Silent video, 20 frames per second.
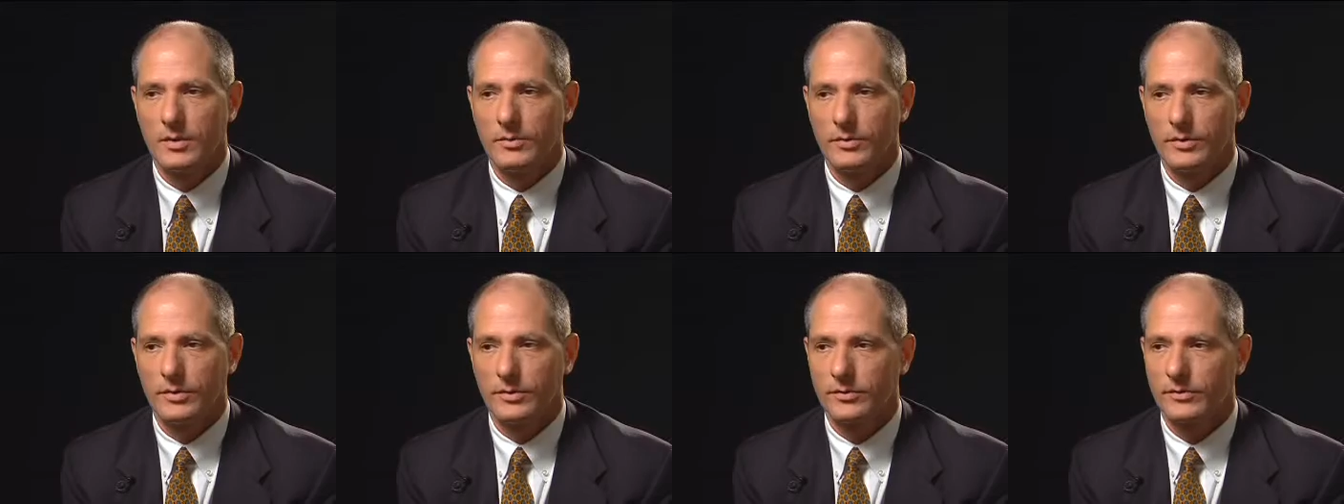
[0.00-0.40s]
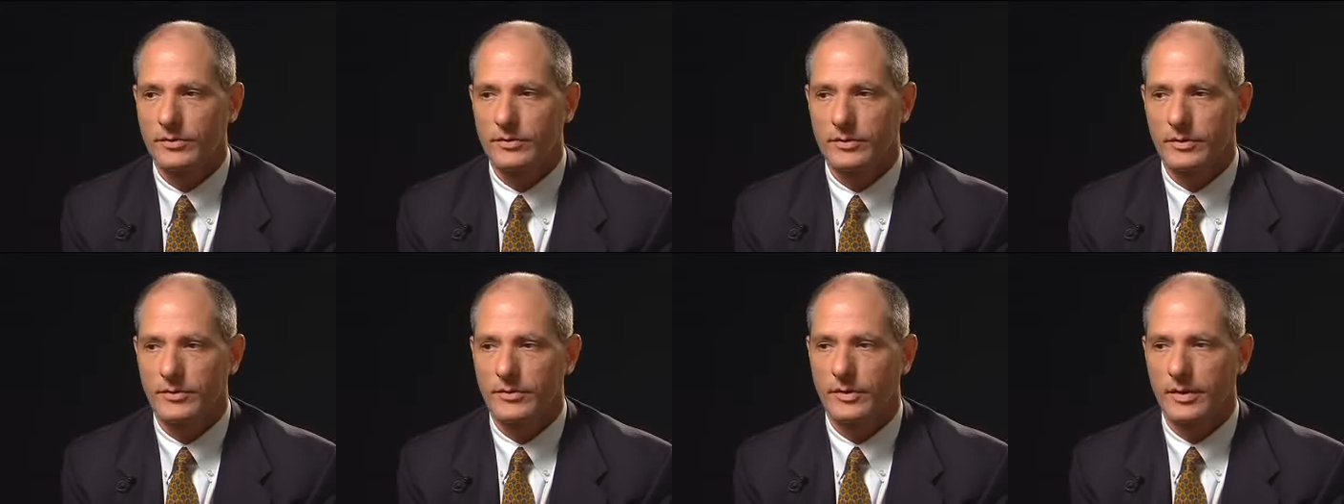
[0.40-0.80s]
We used to
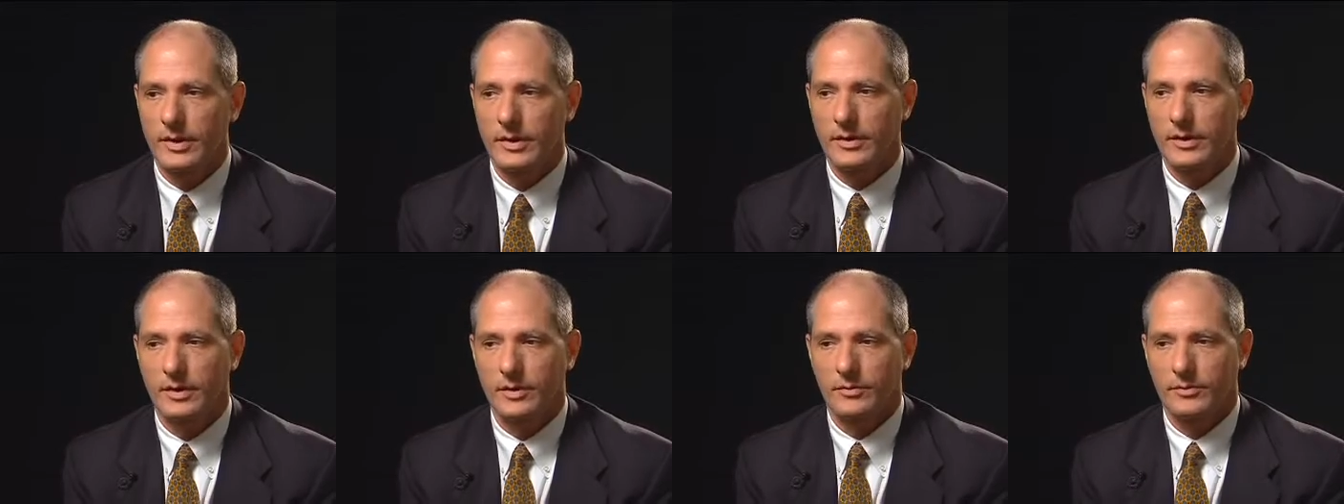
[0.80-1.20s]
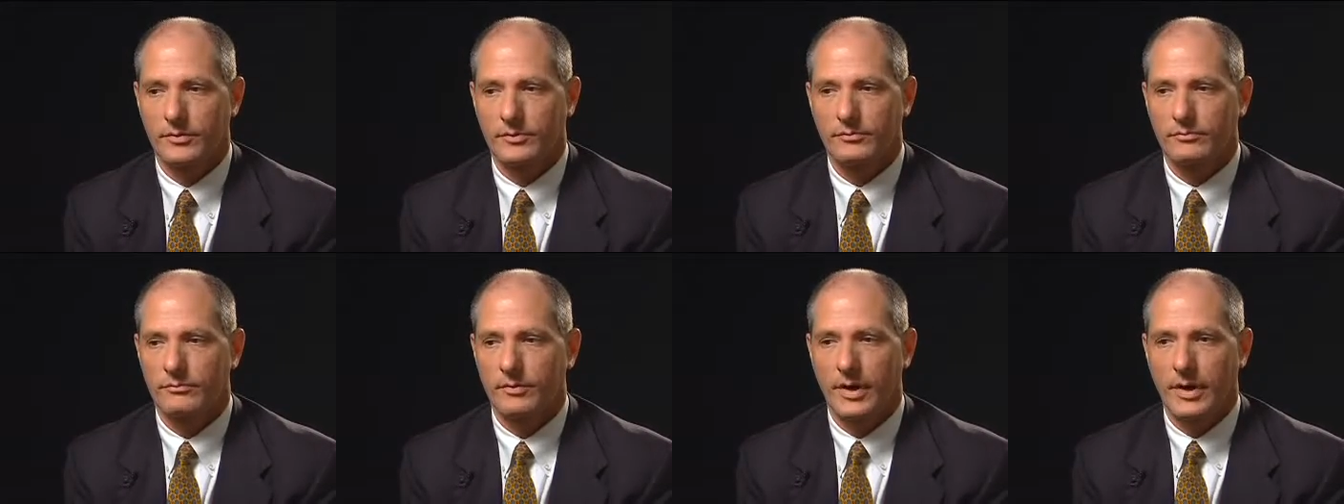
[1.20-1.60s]
just think that it was
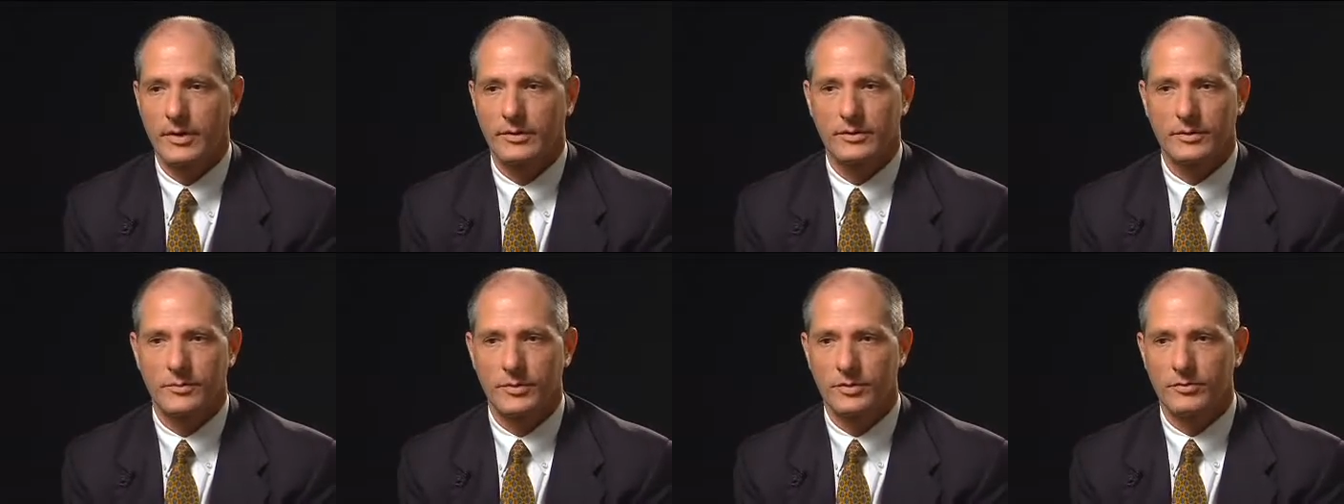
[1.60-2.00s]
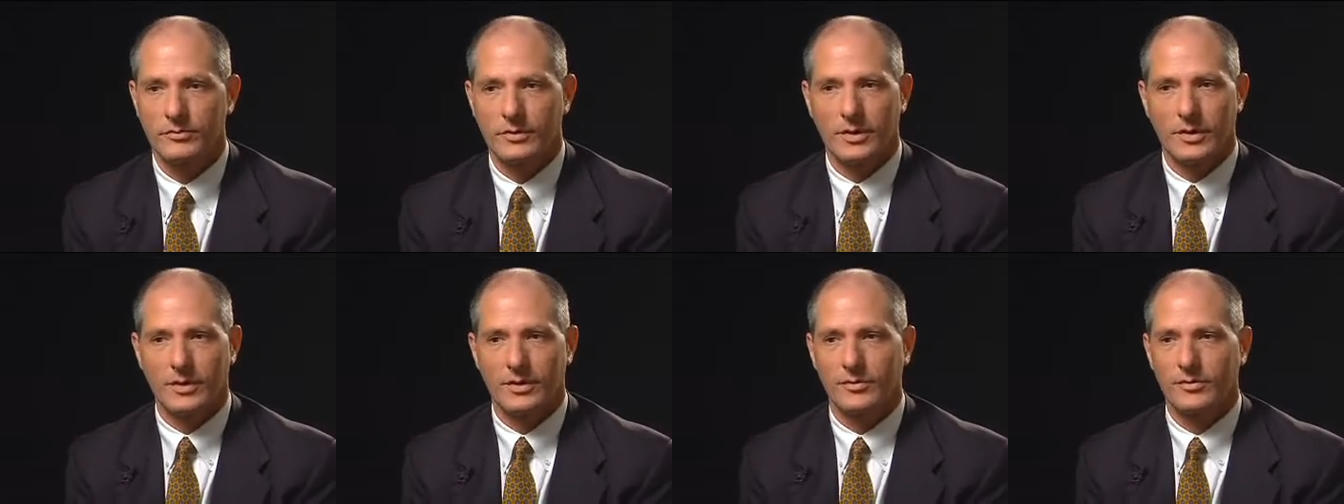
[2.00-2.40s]
random and you
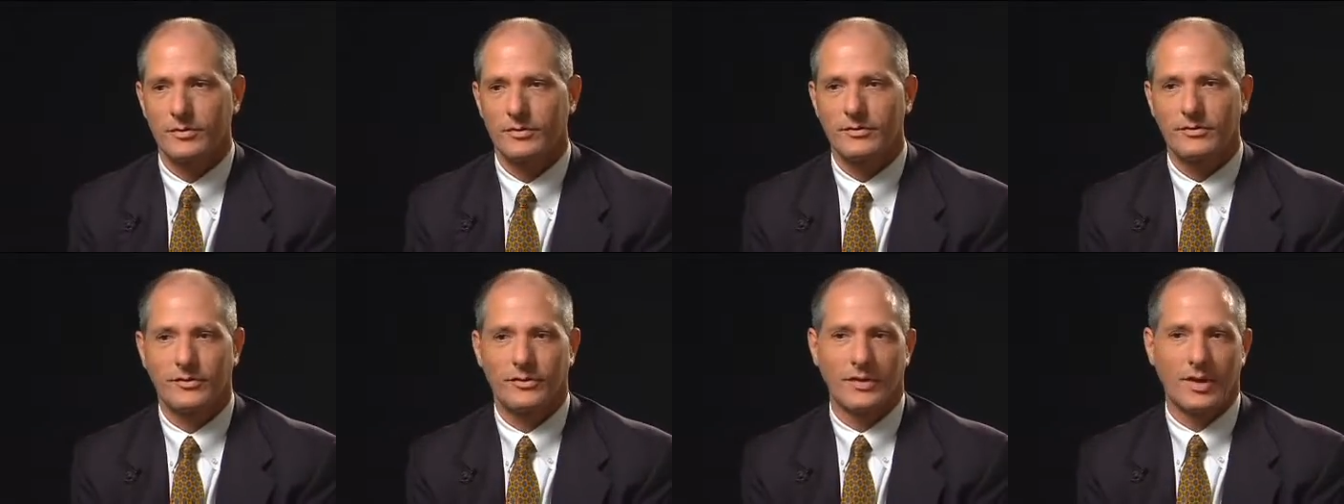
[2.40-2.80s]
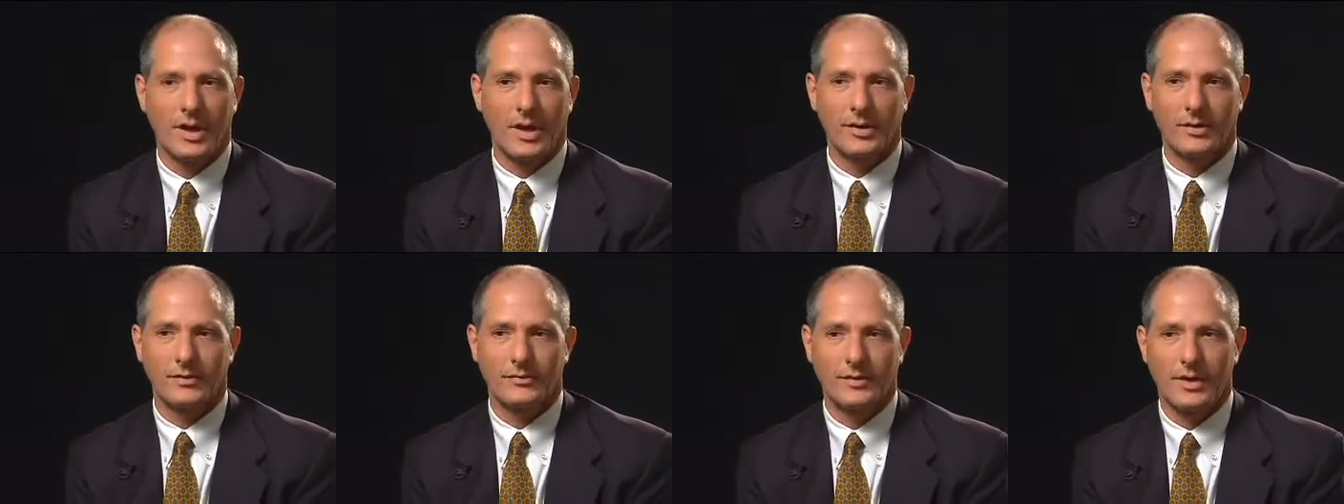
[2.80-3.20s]
needed a certain
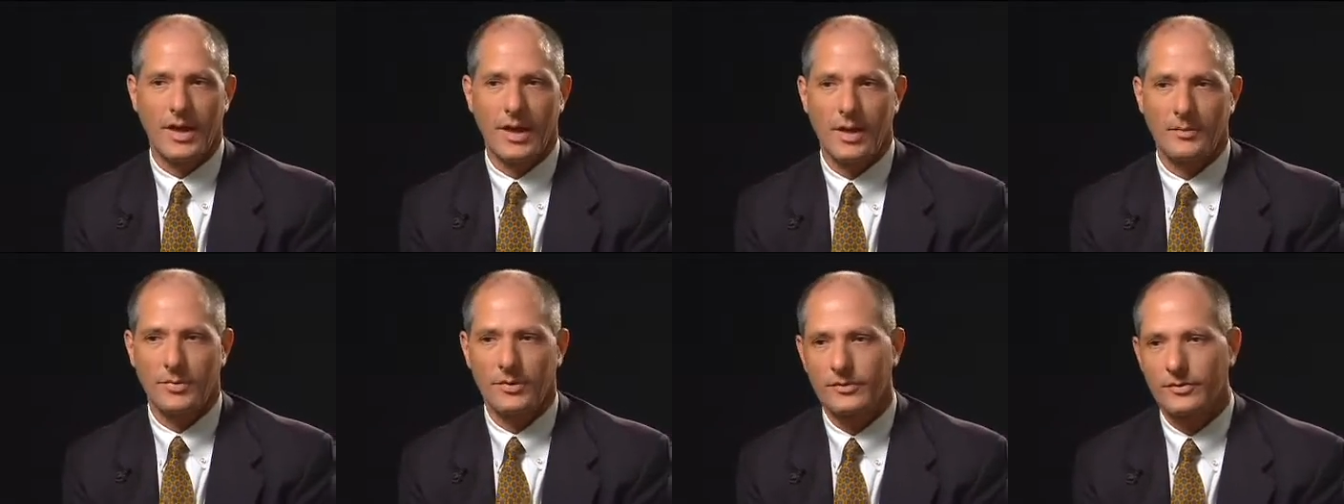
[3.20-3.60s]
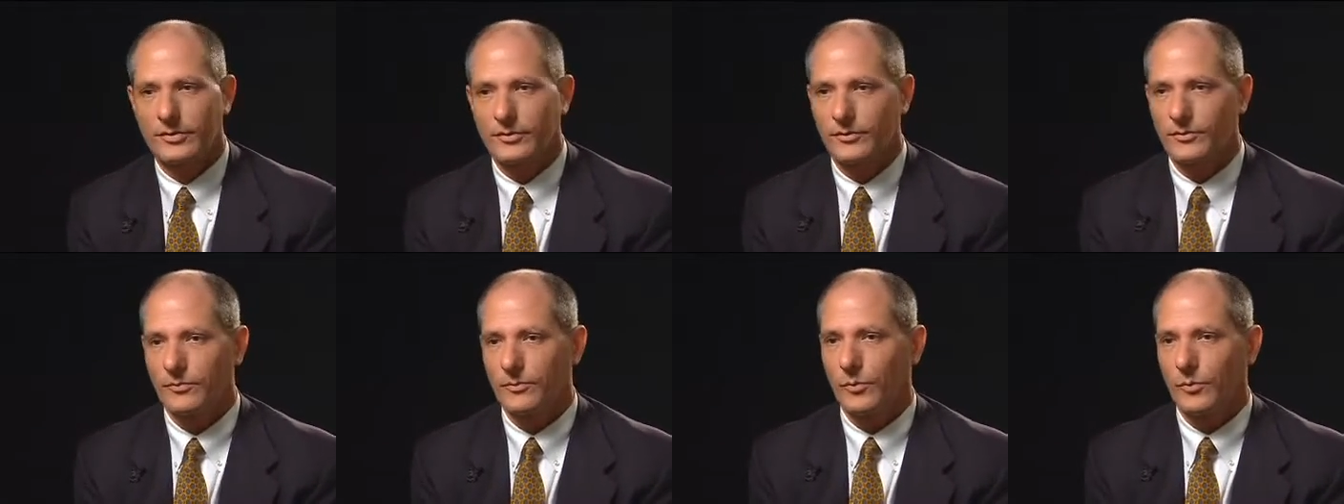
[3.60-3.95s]
size flap, a certain